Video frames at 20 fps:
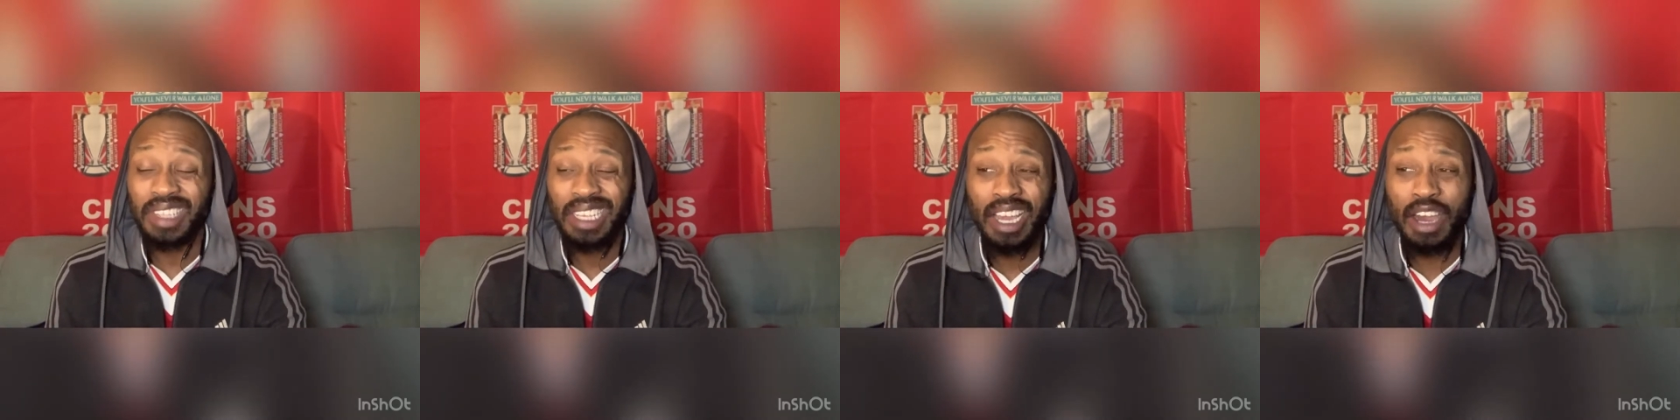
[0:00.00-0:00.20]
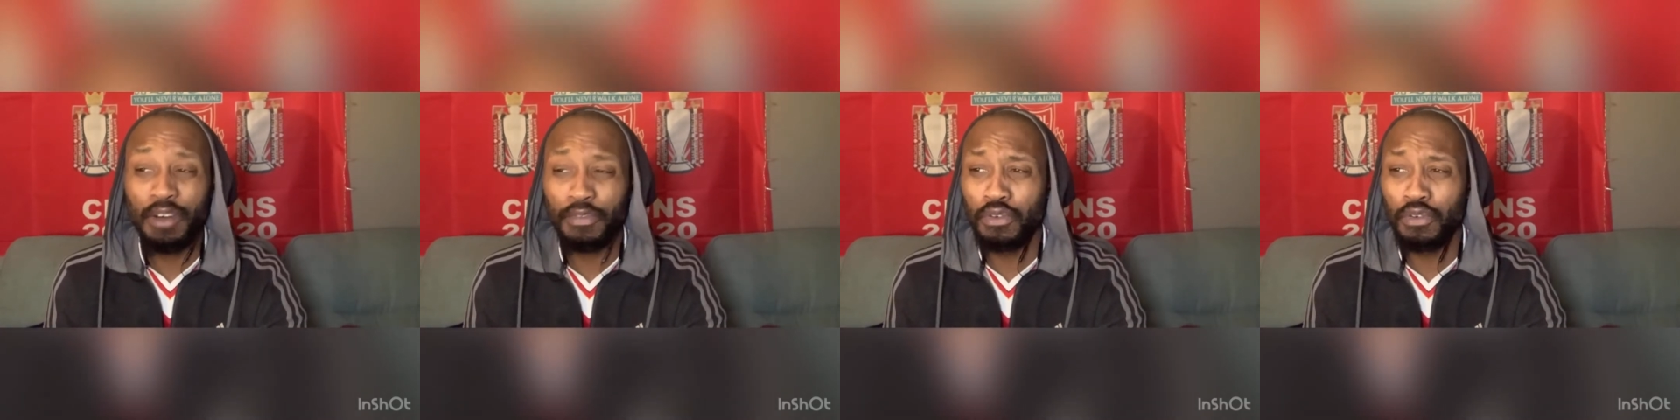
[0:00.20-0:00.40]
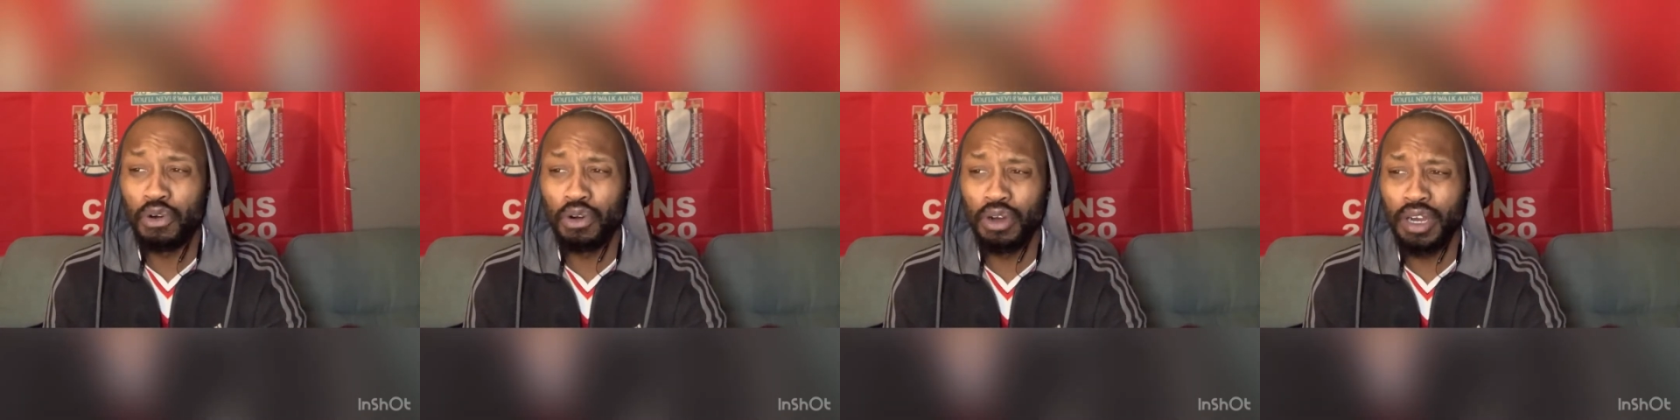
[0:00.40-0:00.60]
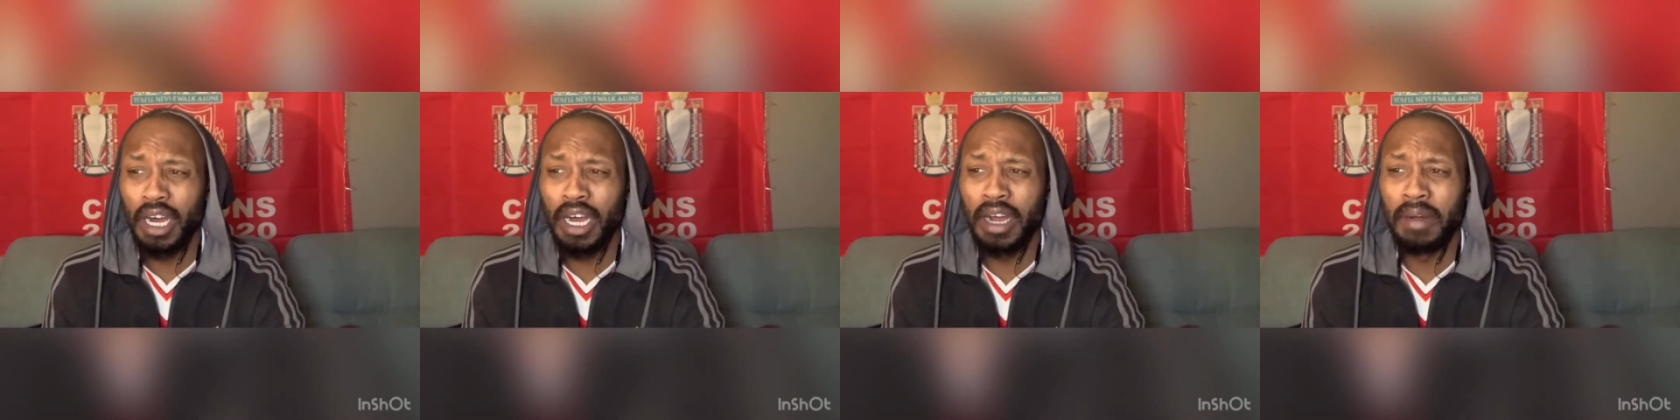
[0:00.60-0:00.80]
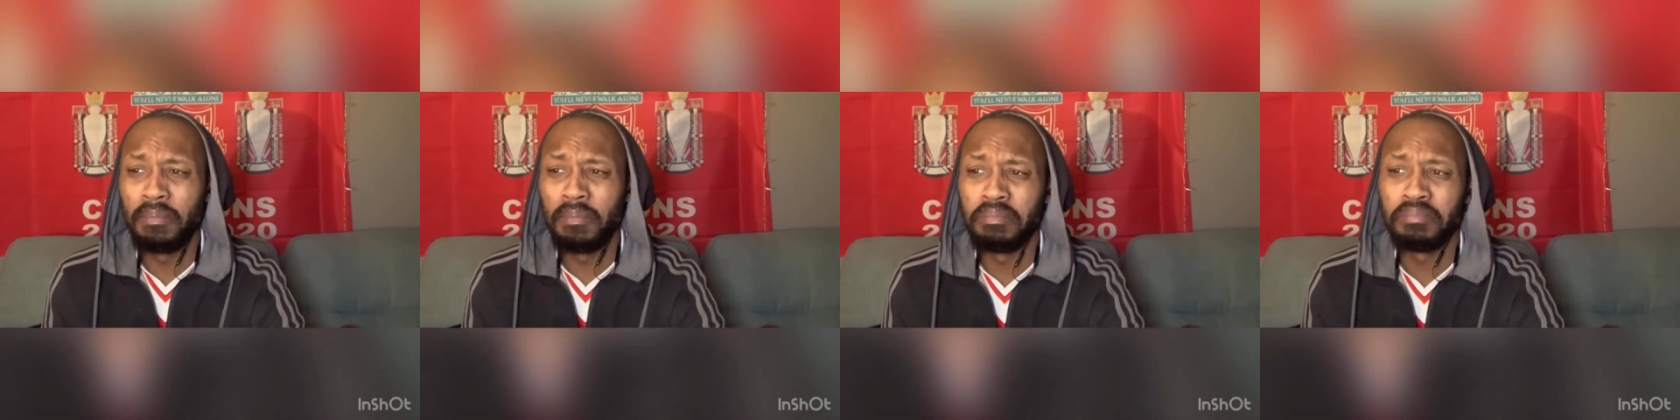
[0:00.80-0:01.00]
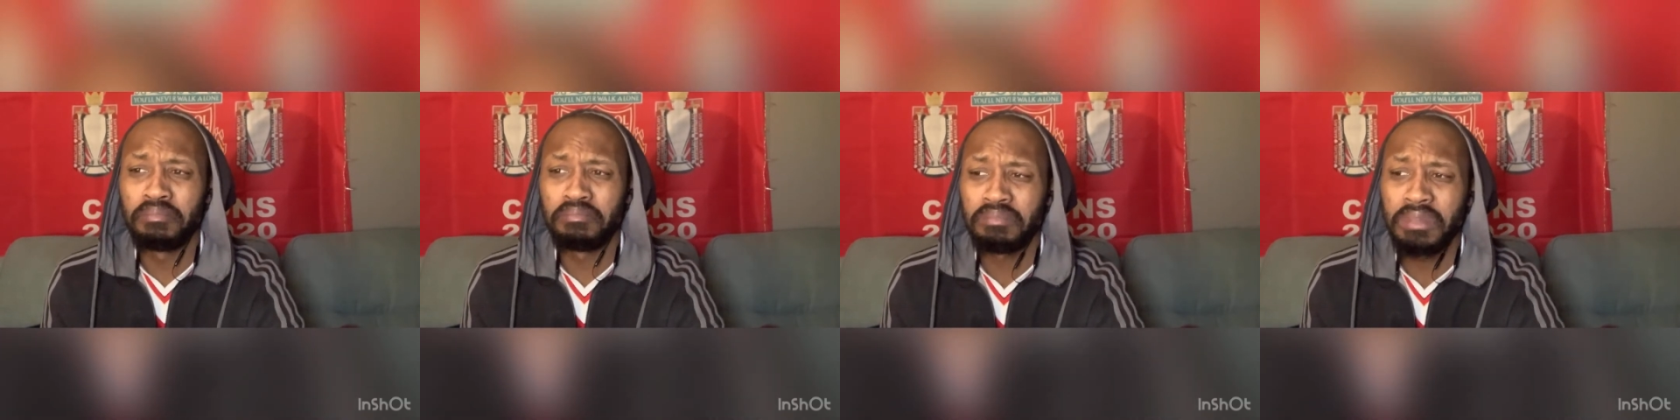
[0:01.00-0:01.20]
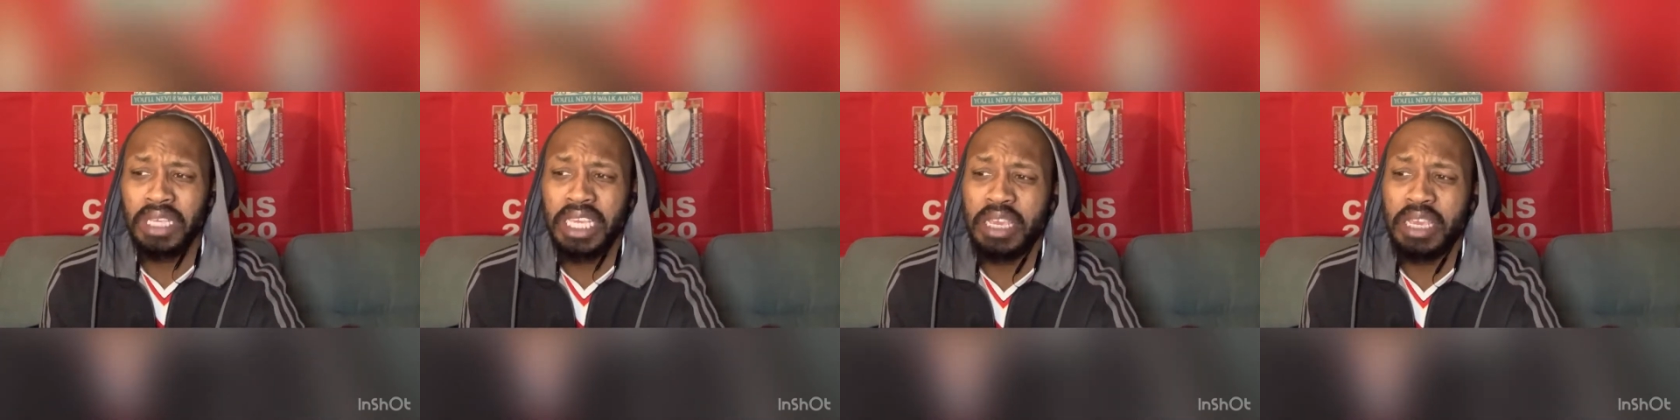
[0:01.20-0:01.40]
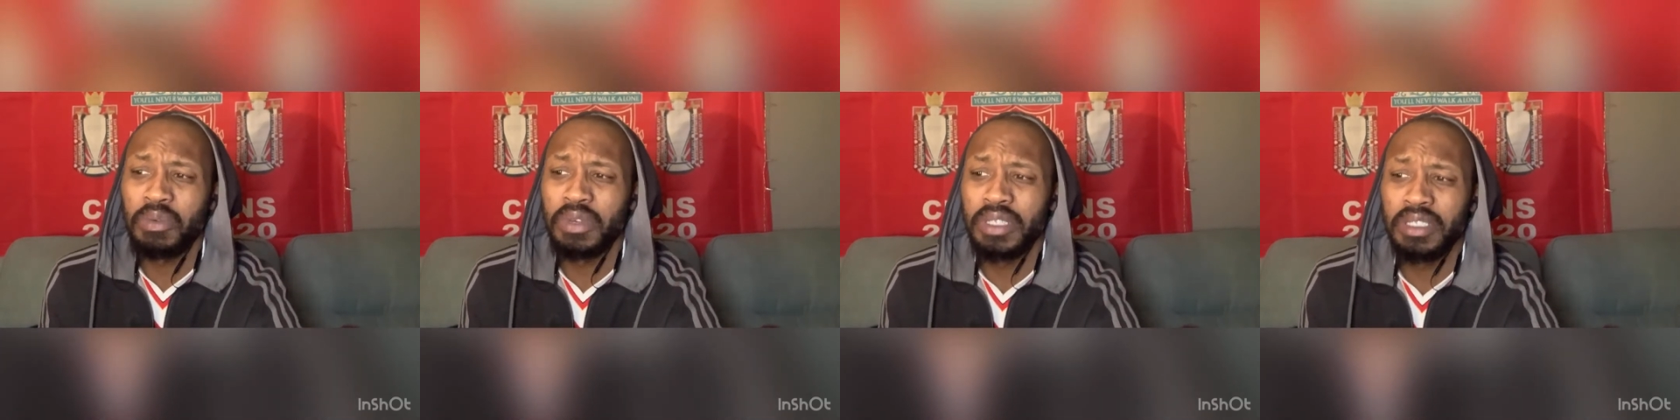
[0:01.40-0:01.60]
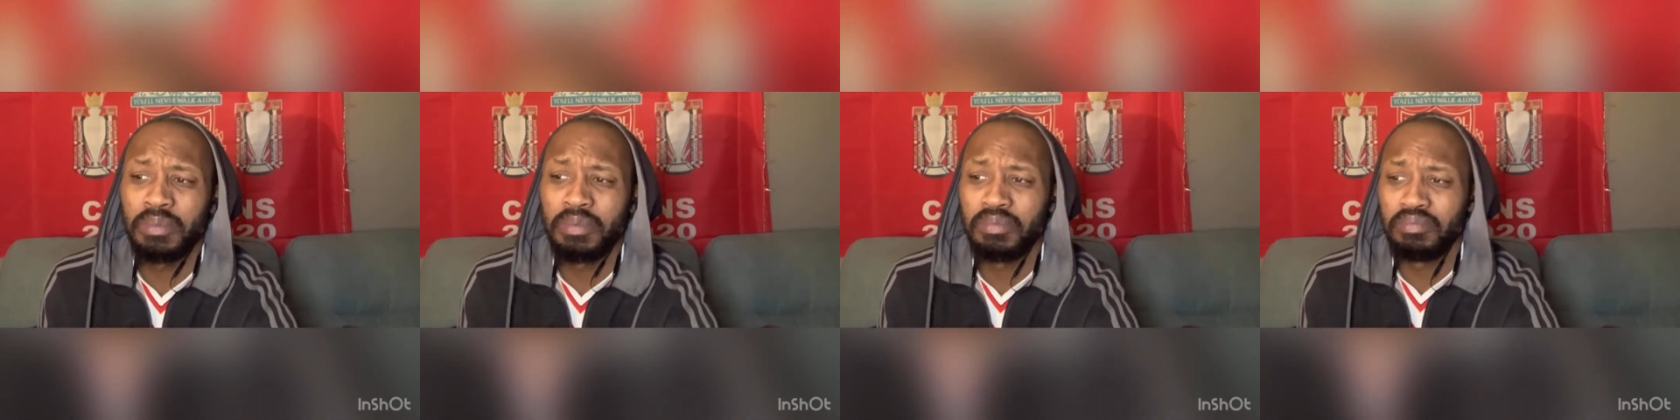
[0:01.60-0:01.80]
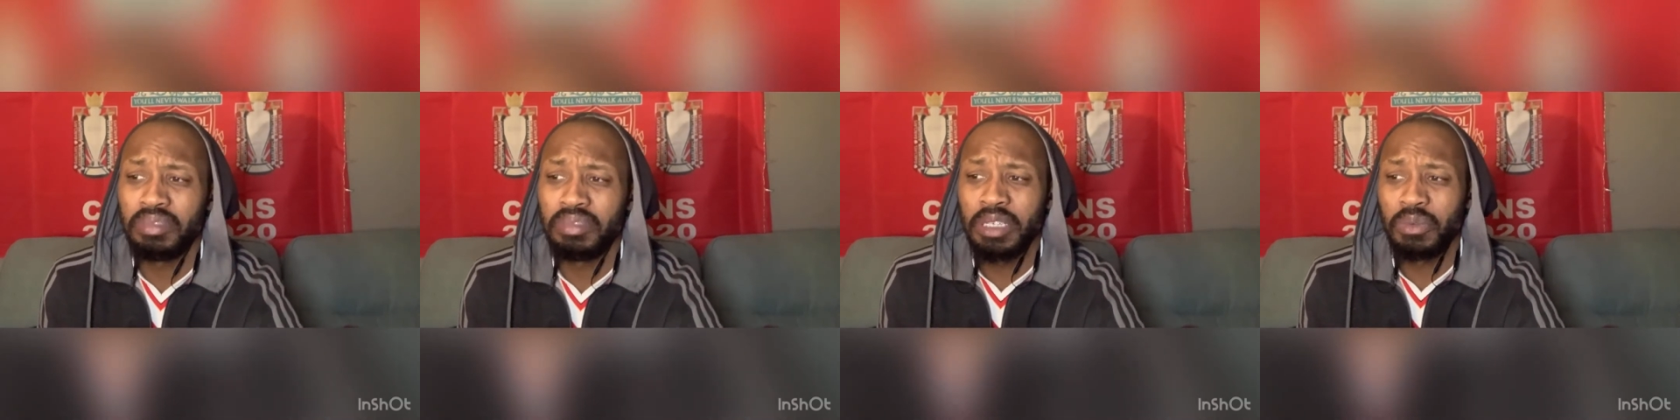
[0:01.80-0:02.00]
I thought he was
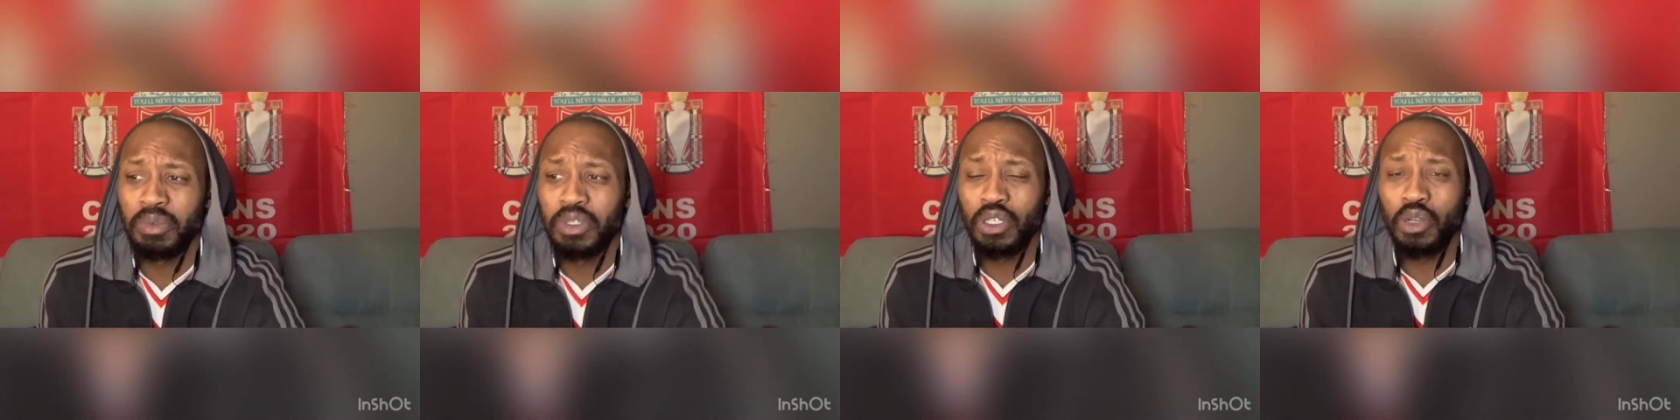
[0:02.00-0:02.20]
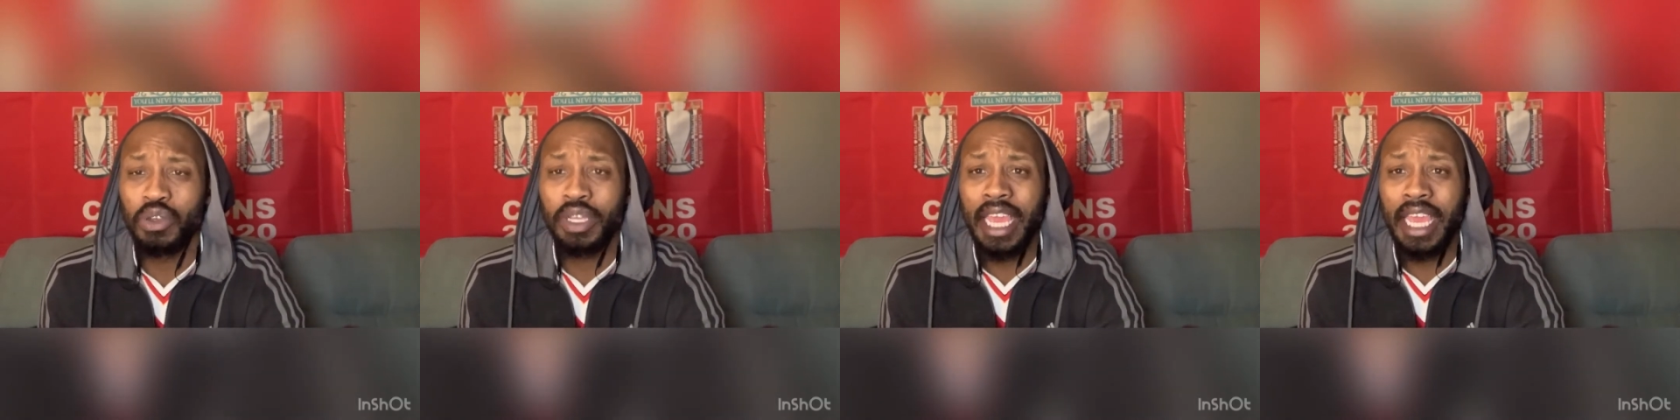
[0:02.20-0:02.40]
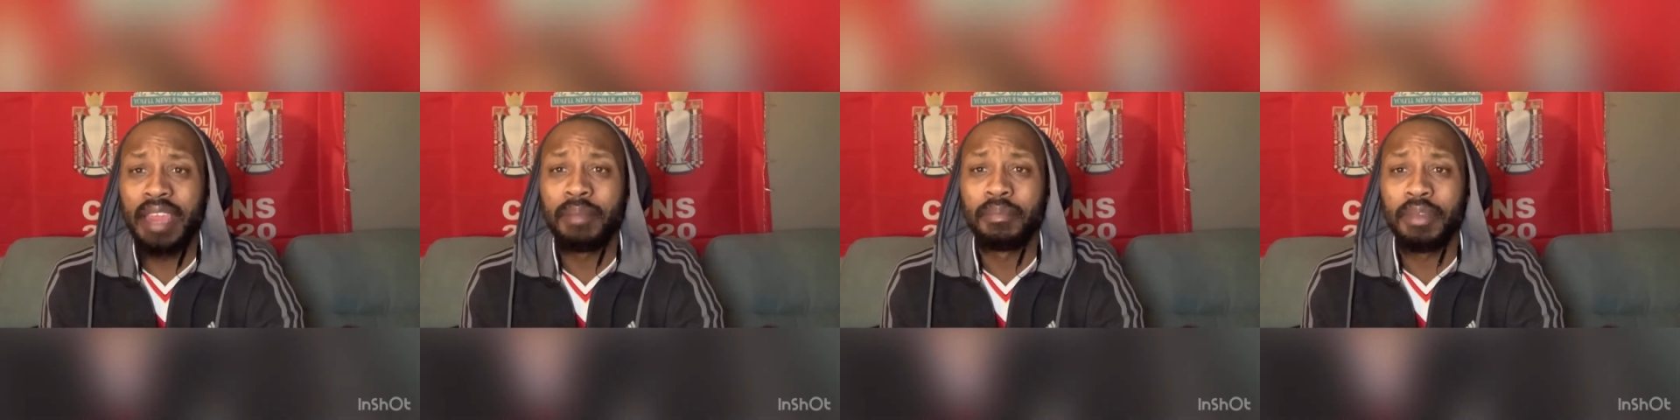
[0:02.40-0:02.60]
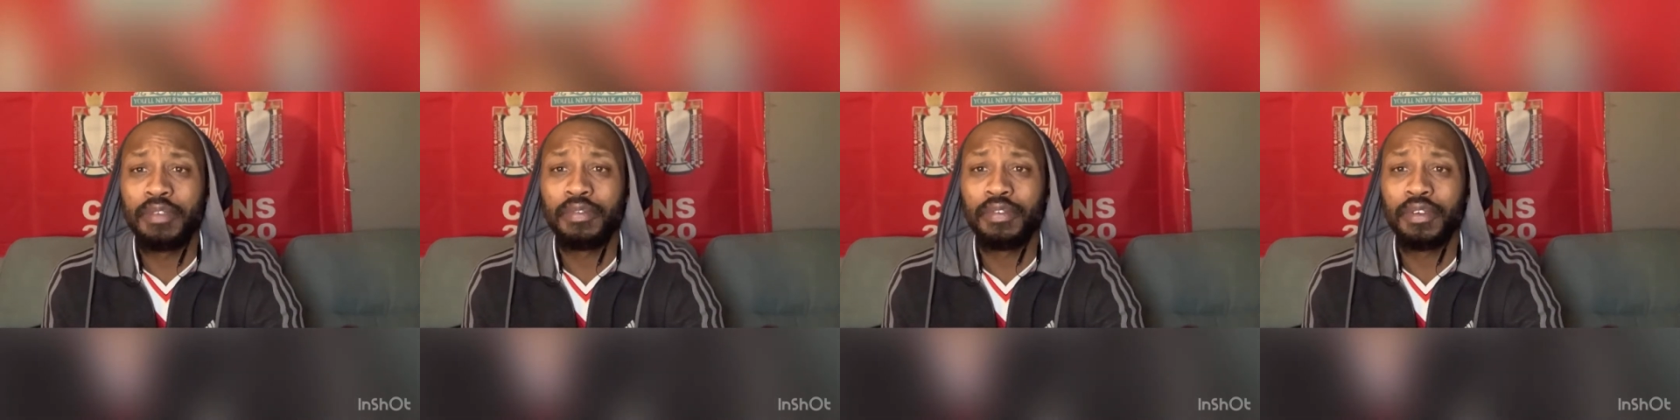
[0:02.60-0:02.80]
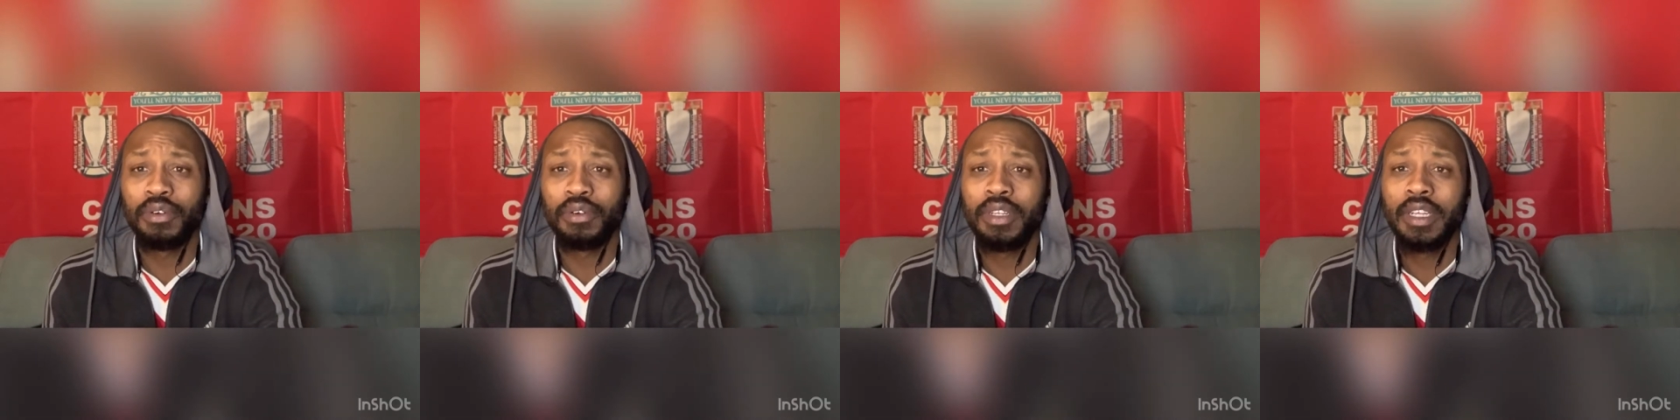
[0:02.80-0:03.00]
okay in midfield.